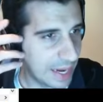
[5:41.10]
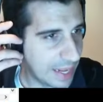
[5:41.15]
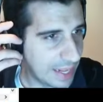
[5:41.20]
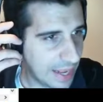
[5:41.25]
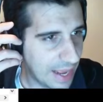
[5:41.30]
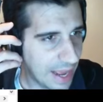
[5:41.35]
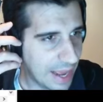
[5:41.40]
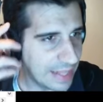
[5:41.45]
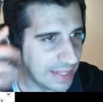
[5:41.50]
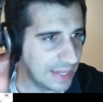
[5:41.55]

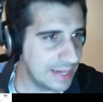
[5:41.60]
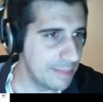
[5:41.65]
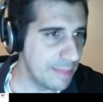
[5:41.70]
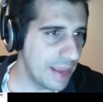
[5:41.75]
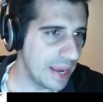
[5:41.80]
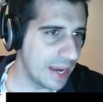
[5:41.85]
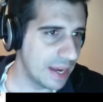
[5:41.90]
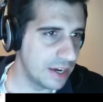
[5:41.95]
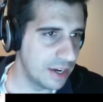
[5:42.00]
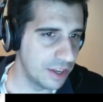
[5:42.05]
I did
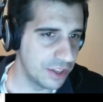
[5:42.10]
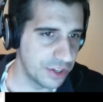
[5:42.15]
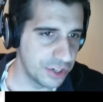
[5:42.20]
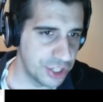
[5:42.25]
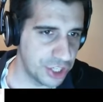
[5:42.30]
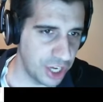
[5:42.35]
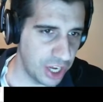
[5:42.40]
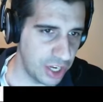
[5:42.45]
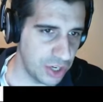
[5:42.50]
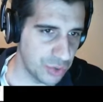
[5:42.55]
make another
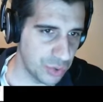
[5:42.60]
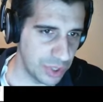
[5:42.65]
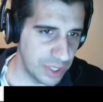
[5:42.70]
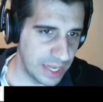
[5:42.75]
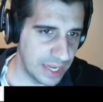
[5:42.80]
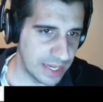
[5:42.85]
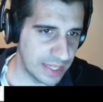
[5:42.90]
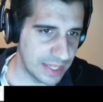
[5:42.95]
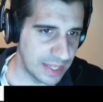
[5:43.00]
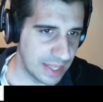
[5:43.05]
change
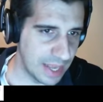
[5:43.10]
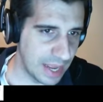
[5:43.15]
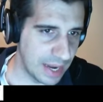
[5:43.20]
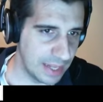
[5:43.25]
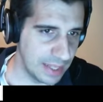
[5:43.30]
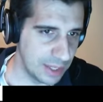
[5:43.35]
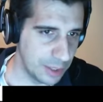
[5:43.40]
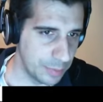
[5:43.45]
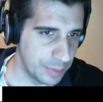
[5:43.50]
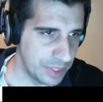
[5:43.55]
related to that a
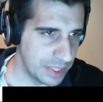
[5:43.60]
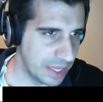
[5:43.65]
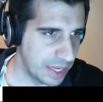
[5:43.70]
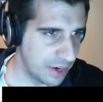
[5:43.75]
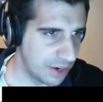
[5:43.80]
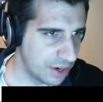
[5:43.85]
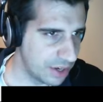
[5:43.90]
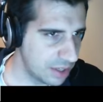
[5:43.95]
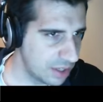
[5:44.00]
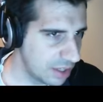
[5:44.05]
little bit
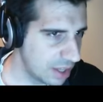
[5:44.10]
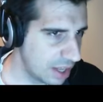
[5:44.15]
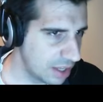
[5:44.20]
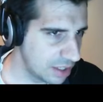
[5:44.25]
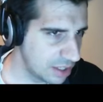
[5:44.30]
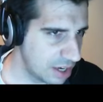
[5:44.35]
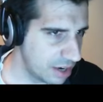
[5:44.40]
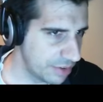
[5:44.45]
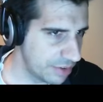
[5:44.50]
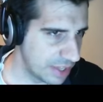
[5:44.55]
later. I'll
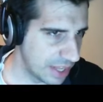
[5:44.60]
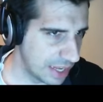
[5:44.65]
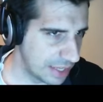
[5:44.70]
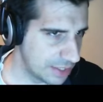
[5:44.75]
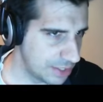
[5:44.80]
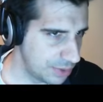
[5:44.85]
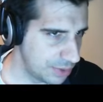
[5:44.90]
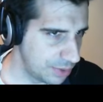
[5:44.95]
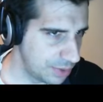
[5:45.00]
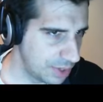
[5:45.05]
cover that
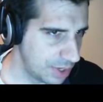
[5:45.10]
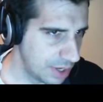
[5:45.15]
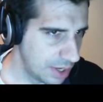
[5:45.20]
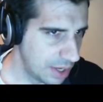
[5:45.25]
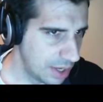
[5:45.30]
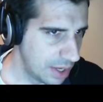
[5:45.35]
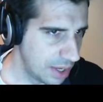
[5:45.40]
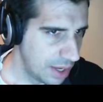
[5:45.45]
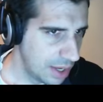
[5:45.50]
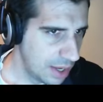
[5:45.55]
soon.
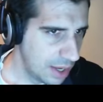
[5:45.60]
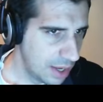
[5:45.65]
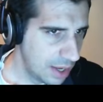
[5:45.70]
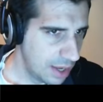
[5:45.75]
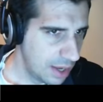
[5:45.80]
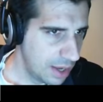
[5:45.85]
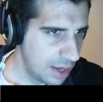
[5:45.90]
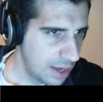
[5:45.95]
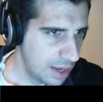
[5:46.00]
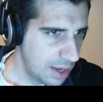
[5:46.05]

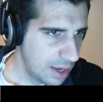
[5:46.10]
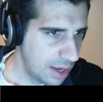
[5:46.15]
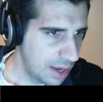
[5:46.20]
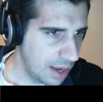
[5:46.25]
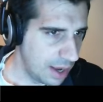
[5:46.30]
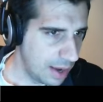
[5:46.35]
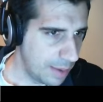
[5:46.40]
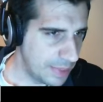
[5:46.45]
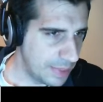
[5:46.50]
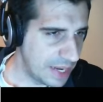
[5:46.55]

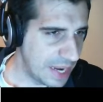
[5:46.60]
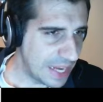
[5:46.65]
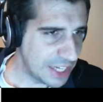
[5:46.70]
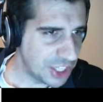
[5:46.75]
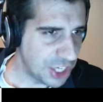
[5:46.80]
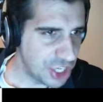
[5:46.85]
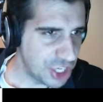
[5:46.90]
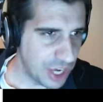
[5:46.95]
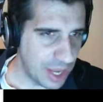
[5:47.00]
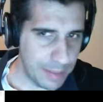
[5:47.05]
The next
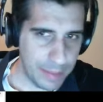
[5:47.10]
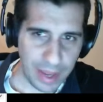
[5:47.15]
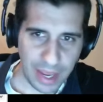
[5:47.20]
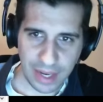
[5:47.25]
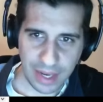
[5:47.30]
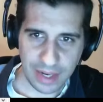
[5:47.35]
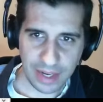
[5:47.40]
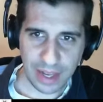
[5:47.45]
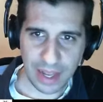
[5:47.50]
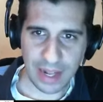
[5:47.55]
change I
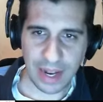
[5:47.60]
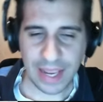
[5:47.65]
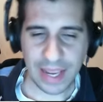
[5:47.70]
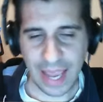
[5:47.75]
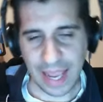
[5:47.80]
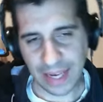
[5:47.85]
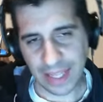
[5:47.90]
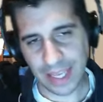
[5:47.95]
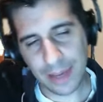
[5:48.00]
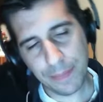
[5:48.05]
made, and
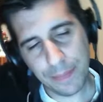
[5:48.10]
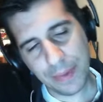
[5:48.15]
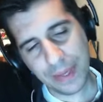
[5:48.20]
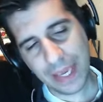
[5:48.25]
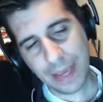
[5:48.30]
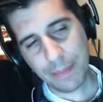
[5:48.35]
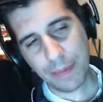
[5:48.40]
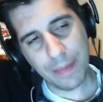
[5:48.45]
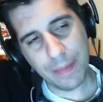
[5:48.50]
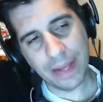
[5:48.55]
again,
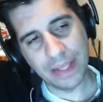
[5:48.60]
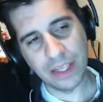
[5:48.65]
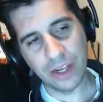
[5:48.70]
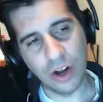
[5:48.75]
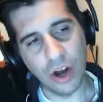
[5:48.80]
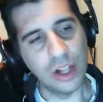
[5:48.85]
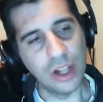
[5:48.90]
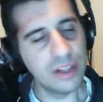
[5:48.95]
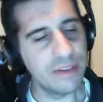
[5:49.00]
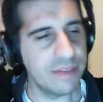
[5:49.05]
keep in mind that
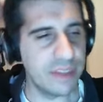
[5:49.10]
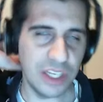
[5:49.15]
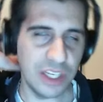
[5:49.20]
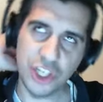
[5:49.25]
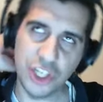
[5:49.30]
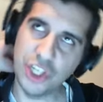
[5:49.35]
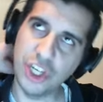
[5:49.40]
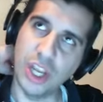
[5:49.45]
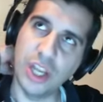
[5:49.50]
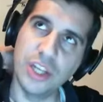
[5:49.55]
all of
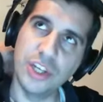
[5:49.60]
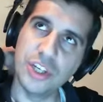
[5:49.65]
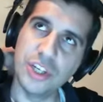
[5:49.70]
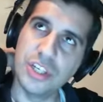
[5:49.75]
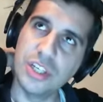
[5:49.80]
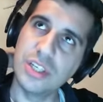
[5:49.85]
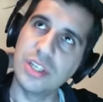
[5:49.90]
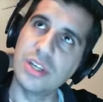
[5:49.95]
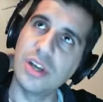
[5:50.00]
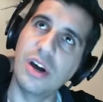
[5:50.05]
these
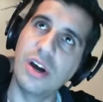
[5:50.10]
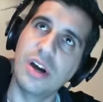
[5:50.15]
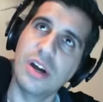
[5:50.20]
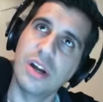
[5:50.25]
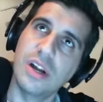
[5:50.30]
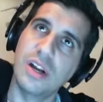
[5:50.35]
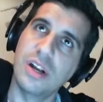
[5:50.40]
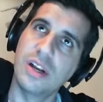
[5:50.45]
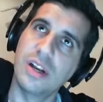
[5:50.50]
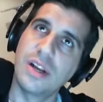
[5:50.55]
changes
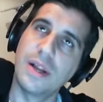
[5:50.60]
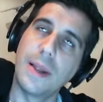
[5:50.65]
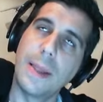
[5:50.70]
are